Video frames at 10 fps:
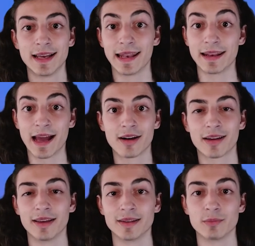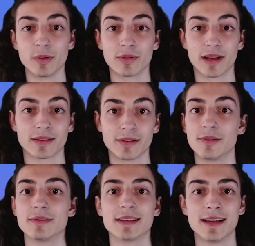and in our case, we would like to
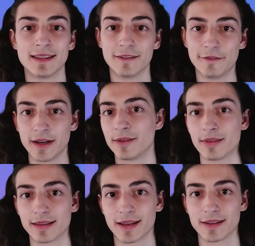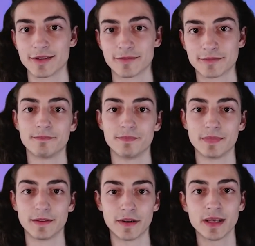use device authentication.
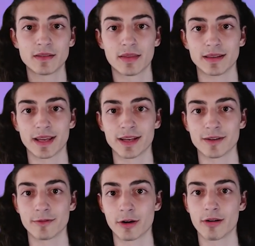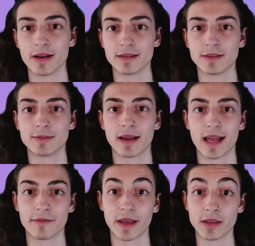Device authentication requires us to
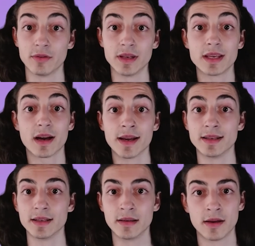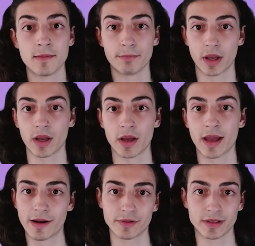have a unique ID per
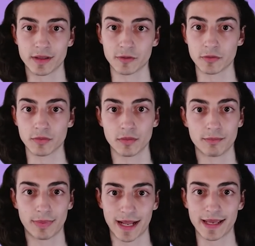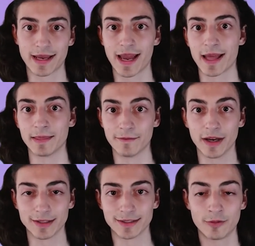every single player and
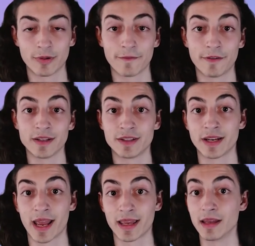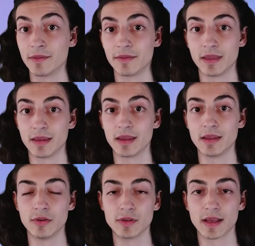device. We can first check if the
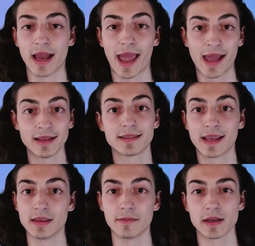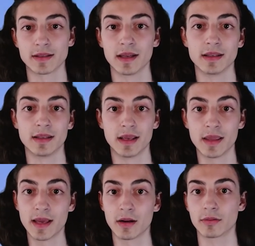user has a device ID
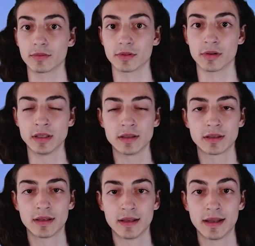in their local storage,